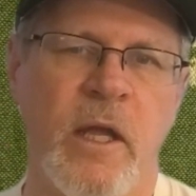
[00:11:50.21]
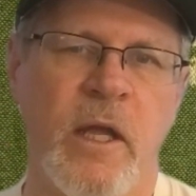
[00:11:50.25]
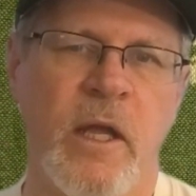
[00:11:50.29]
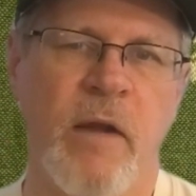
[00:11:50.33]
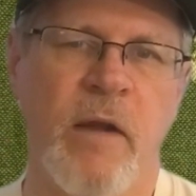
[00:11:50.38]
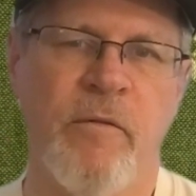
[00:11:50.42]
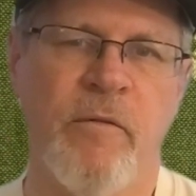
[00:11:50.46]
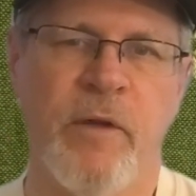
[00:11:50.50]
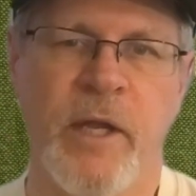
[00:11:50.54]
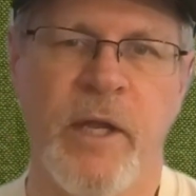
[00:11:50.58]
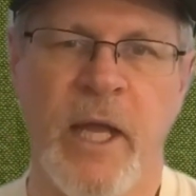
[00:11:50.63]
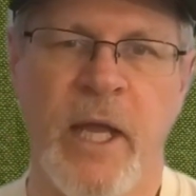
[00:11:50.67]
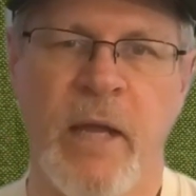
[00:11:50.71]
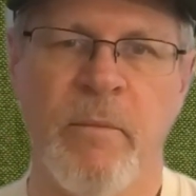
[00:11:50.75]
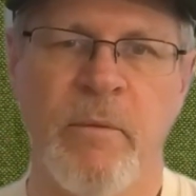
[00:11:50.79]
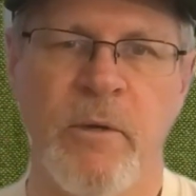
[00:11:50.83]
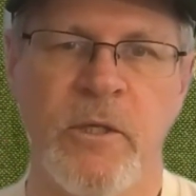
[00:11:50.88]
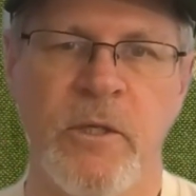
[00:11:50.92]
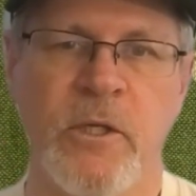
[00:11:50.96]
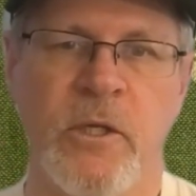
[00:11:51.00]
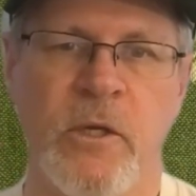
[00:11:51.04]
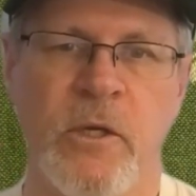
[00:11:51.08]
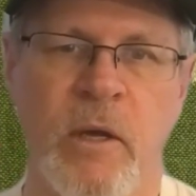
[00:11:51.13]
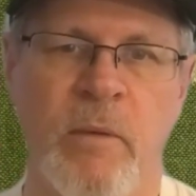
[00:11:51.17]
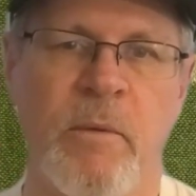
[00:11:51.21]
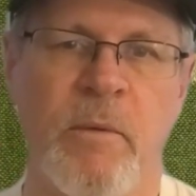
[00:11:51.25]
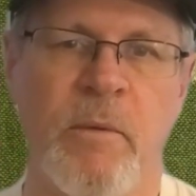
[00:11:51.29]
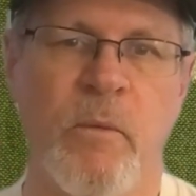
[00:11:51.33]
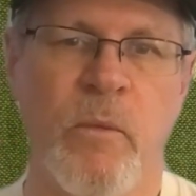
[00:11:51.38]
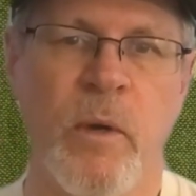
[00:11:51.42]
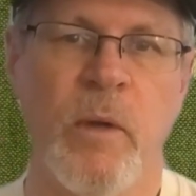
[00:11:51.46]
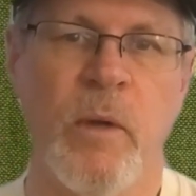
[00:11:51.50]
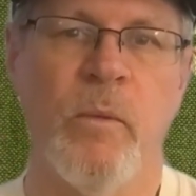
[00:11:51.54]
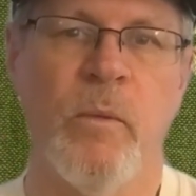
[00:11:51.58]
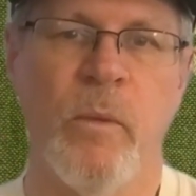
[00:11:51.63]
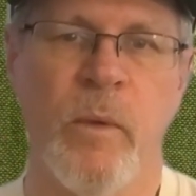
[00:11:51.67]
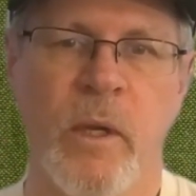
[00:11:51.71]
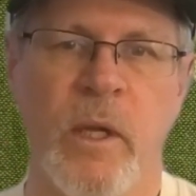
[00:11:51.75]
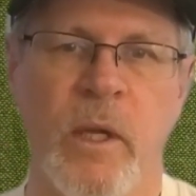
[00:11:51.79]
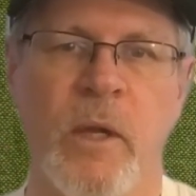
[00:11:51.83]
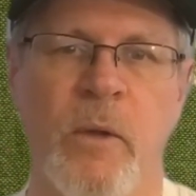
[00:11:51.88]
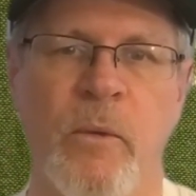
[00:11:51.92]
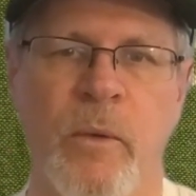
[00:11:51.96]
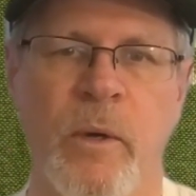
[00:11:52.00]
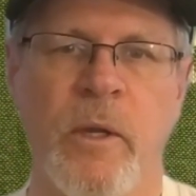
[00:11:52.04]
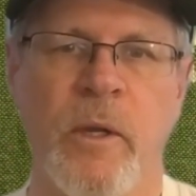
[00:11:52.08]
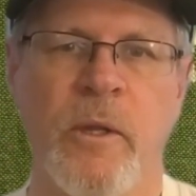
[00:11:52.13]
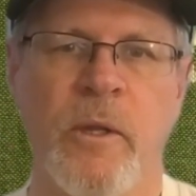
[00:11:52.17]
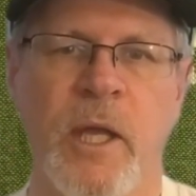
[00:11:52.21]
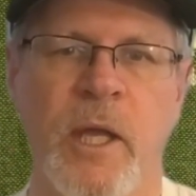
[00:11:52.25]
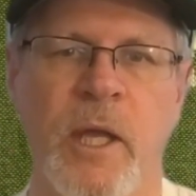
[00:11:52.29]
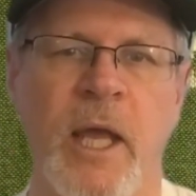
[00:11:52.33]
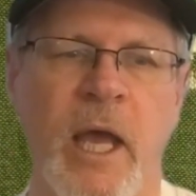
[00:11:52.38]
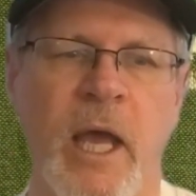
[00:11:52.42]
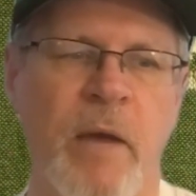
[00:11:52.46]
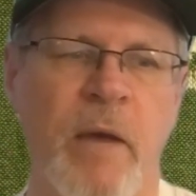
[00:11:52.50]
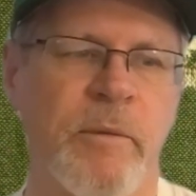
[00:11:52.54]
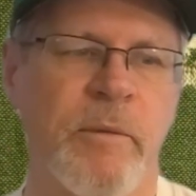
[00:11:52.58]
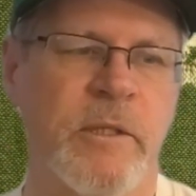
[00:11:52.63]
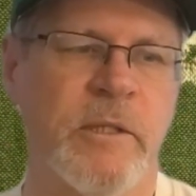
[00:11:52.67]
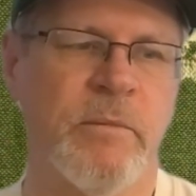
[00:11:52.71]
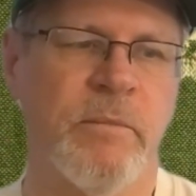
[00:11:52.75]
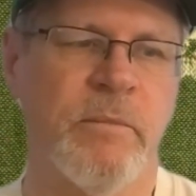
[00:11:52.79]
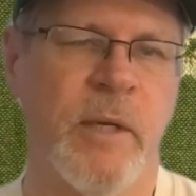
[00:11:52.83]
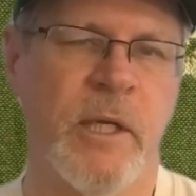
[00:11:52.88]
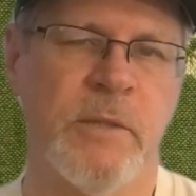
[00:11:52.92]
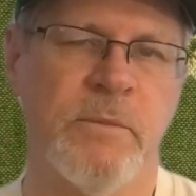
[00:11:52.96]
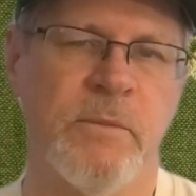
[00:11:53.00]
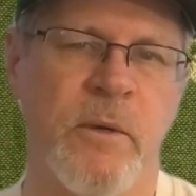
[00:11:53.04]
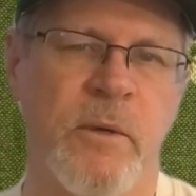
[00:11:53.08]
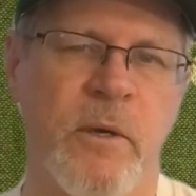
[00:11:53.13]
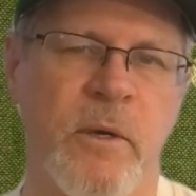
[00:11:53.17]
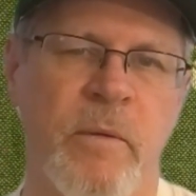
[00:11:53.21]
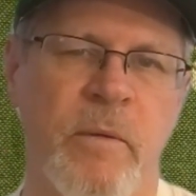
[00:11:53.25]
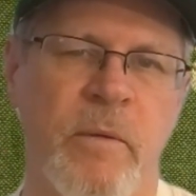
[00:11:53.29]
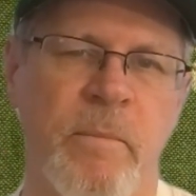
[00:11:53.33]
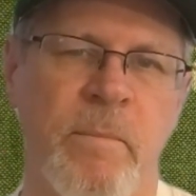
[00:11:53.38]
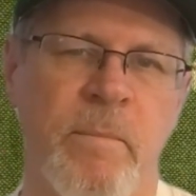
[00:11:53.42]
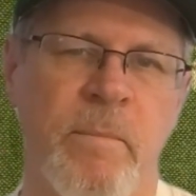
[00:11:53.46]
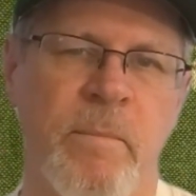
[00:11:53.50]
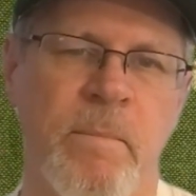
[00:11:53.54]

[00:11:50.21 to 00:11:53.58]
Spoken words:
every game or two. I mean, one really weird thing happens in baseball.